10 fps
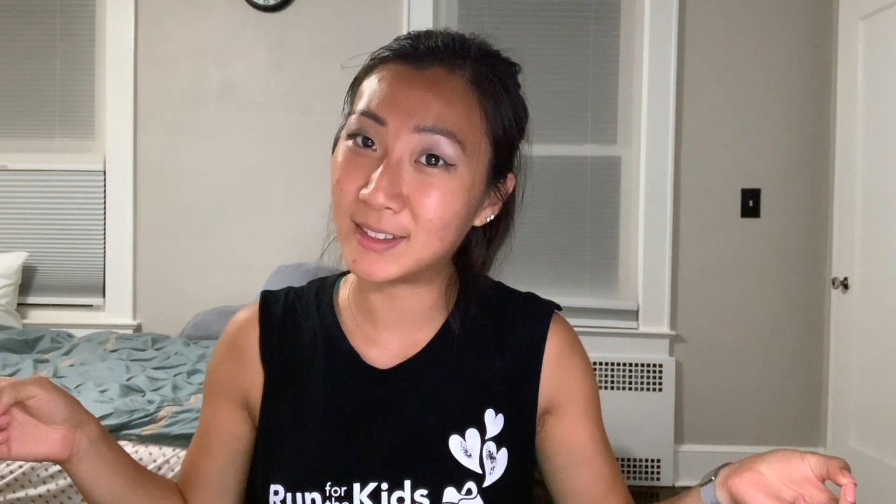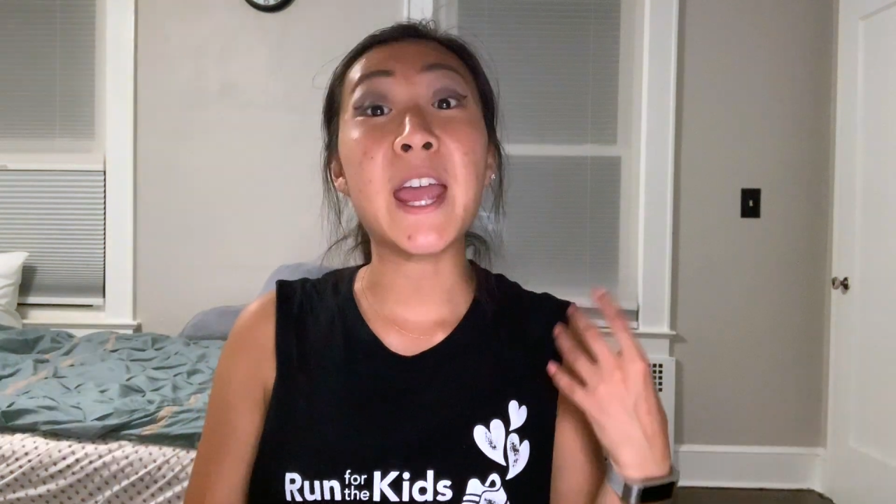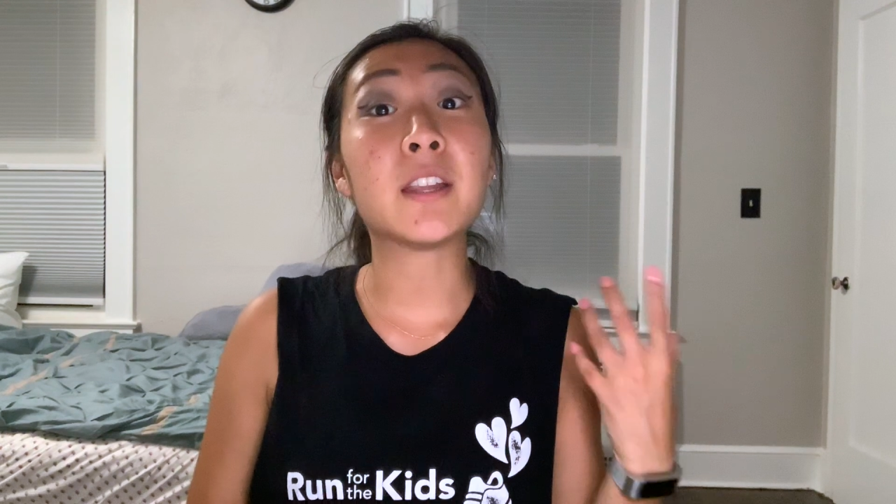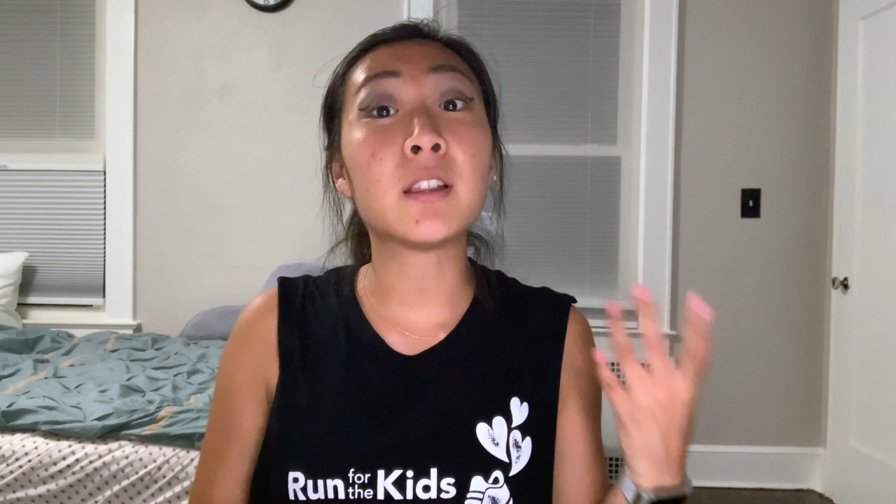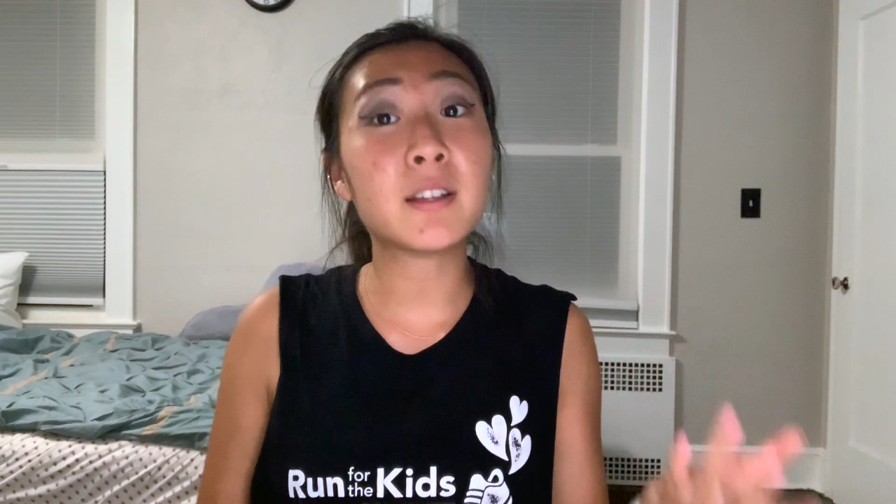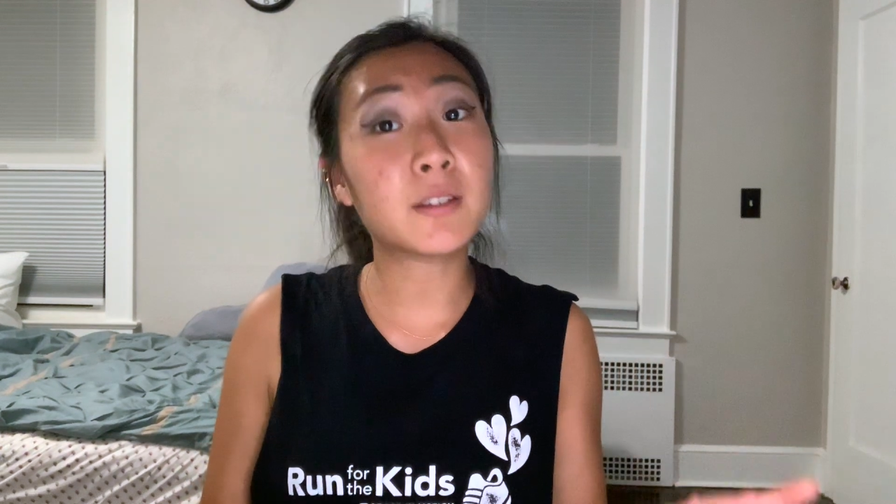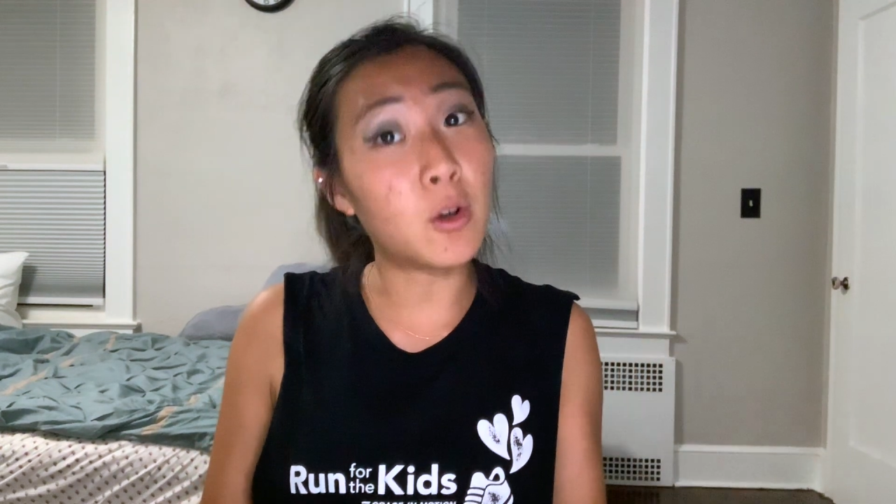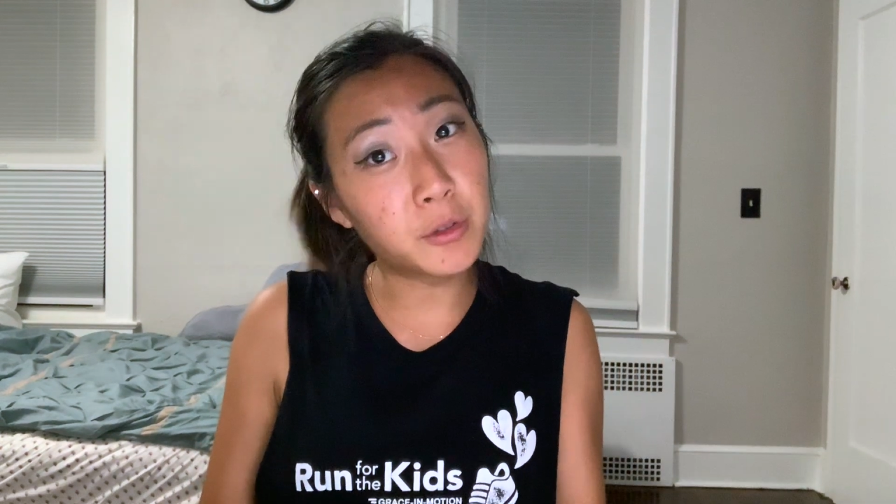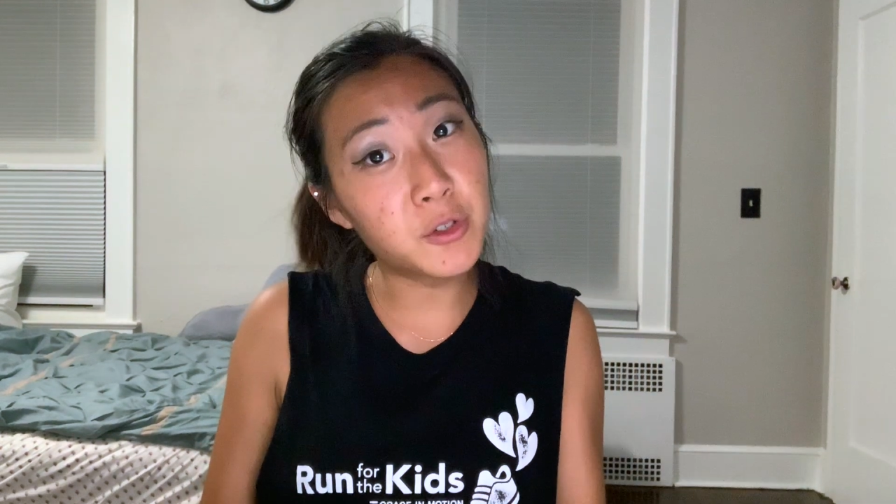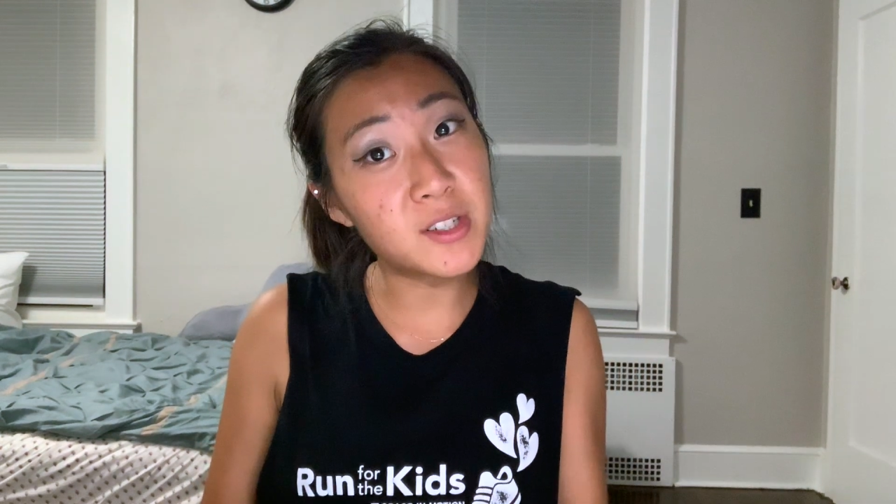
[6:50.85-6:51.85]
And let's
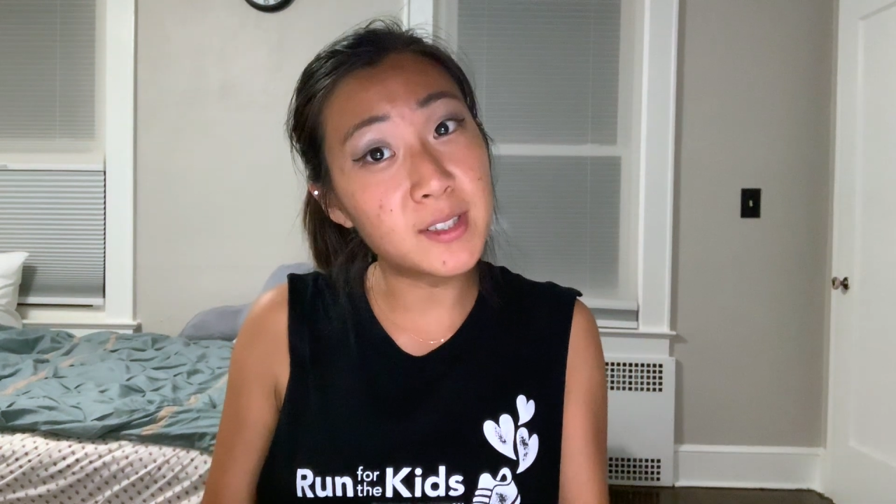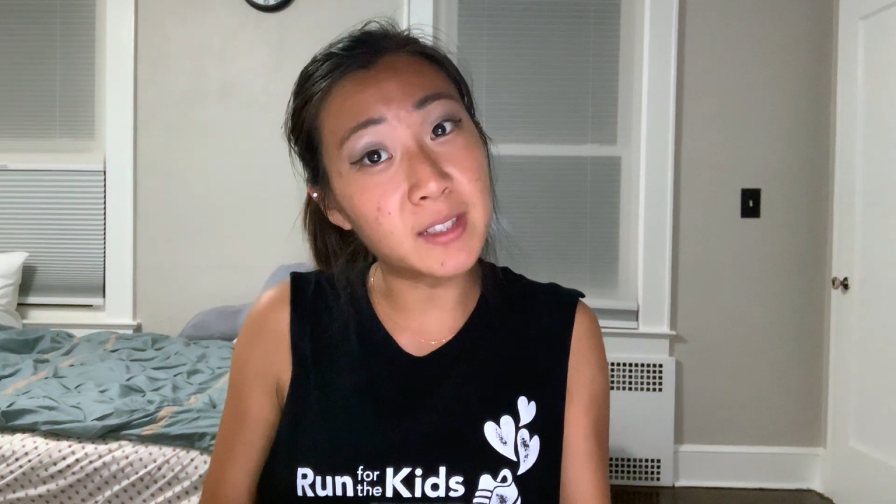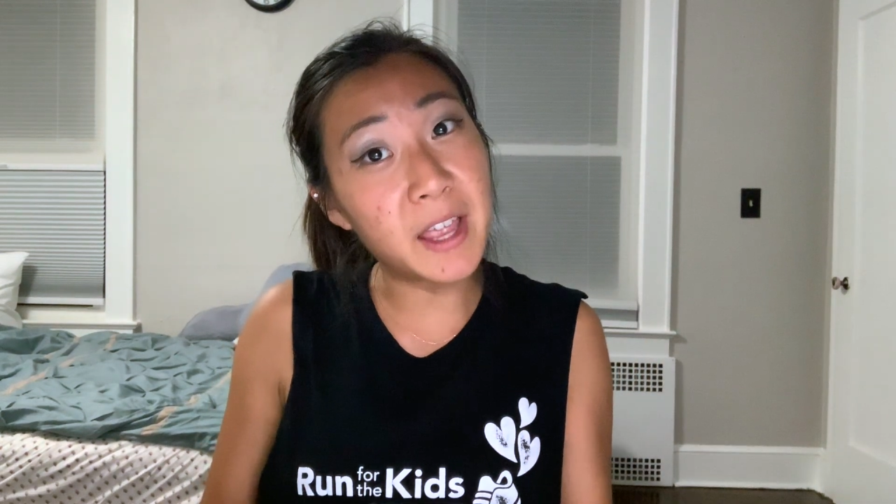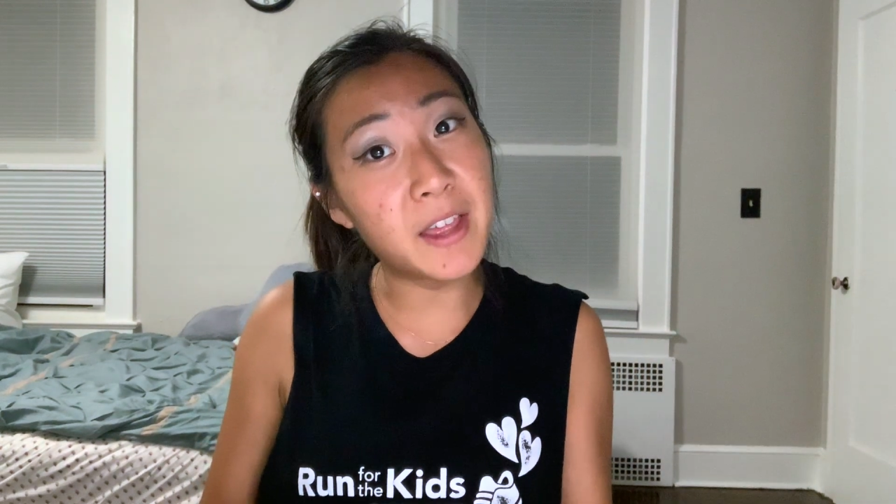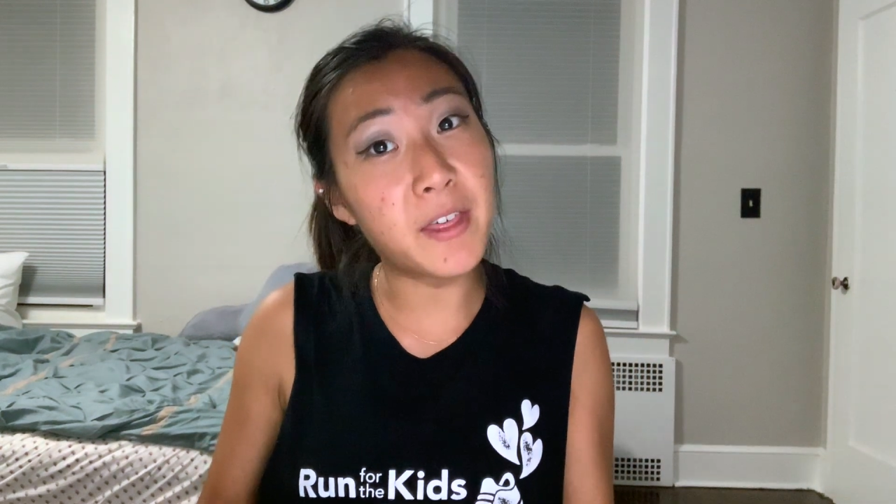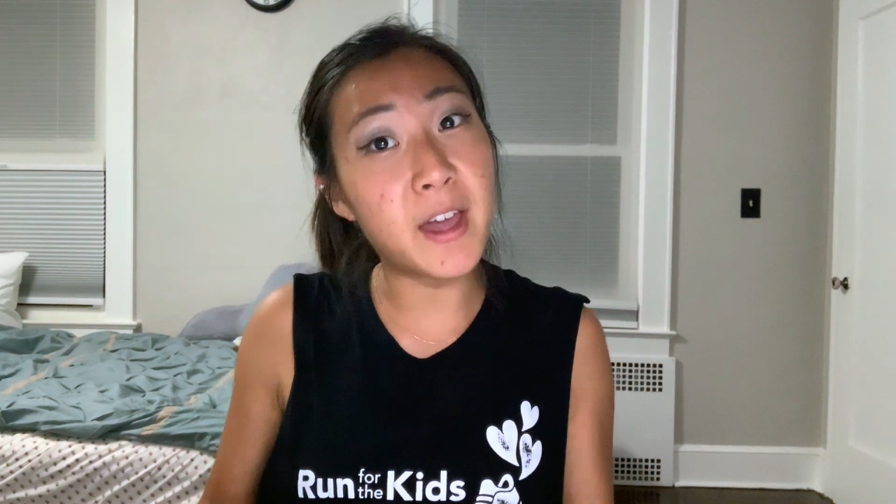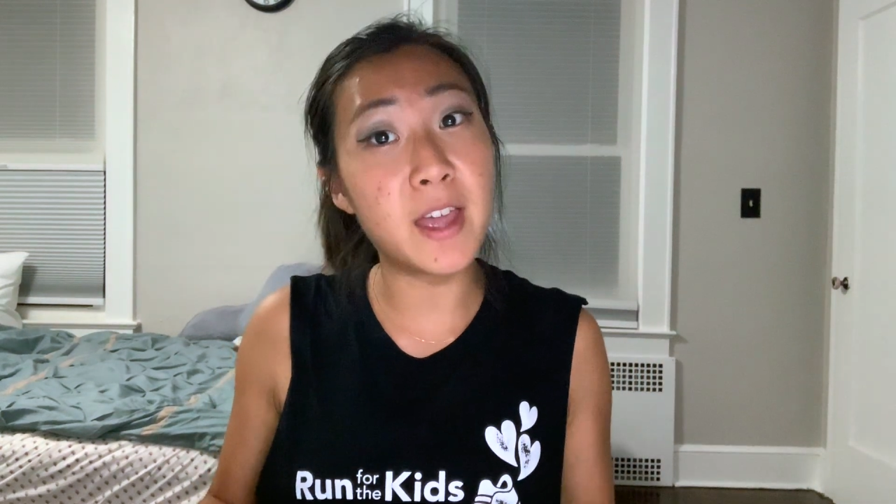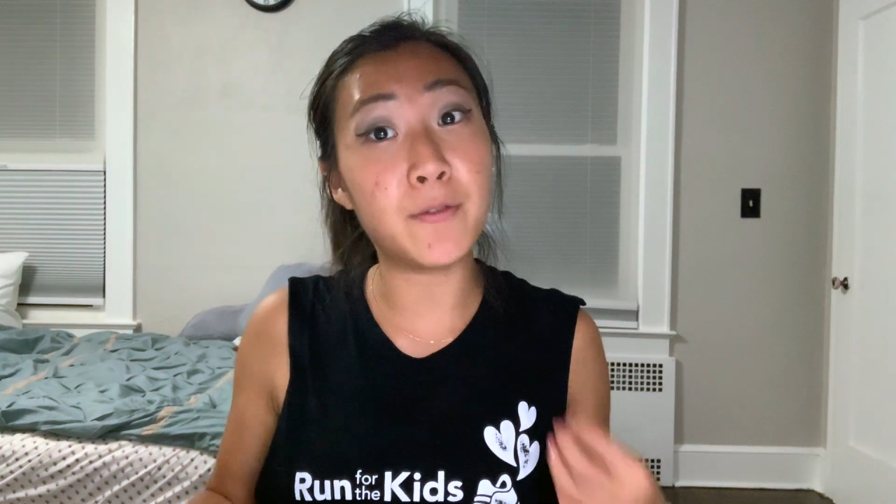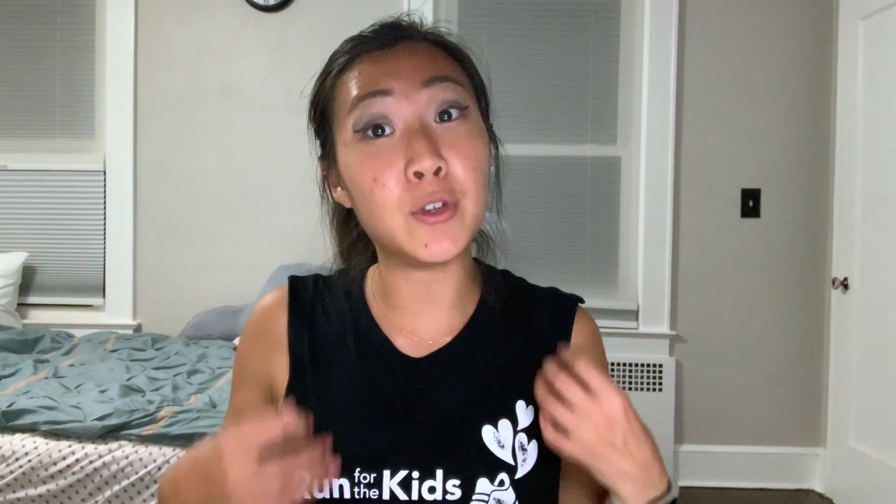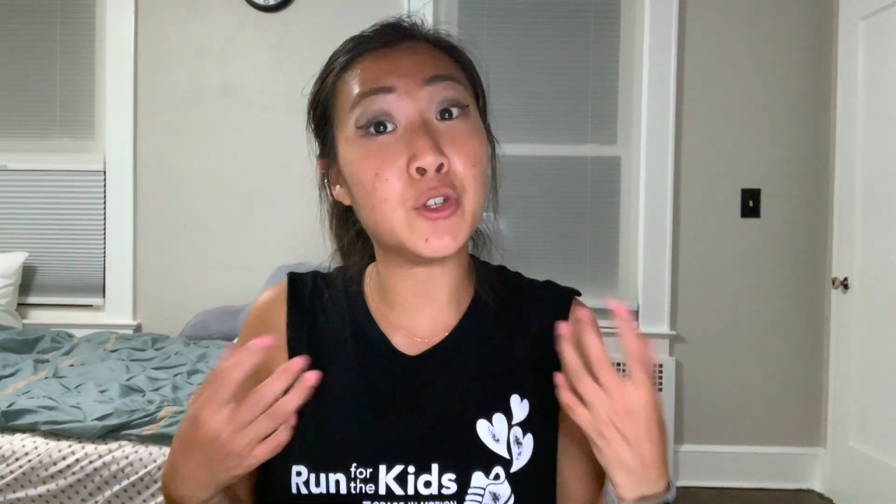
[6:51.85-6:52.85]
also just say
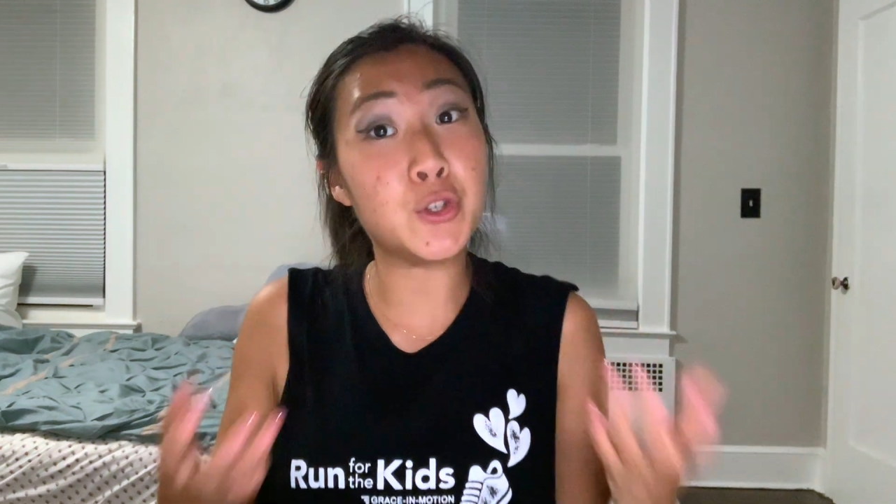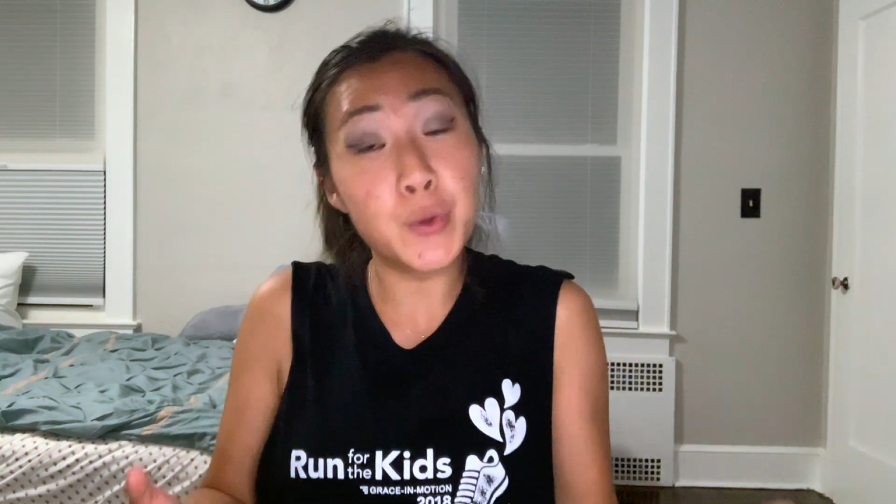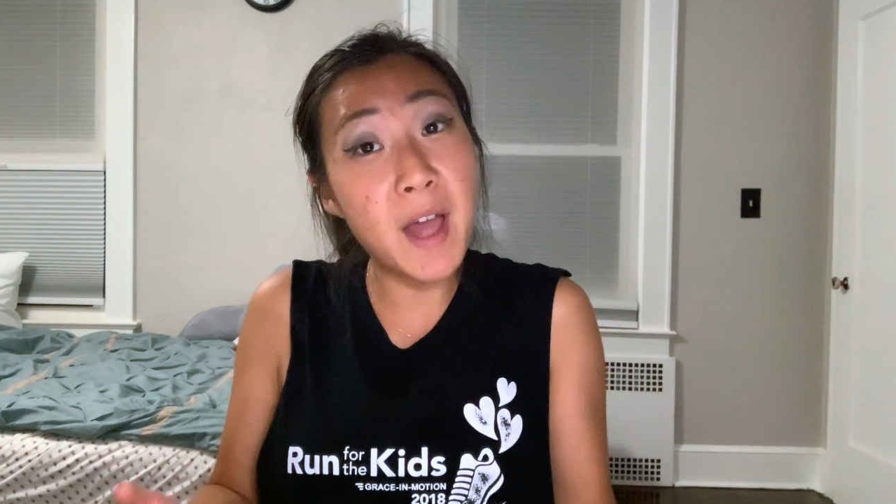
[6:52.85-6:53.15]
that if you do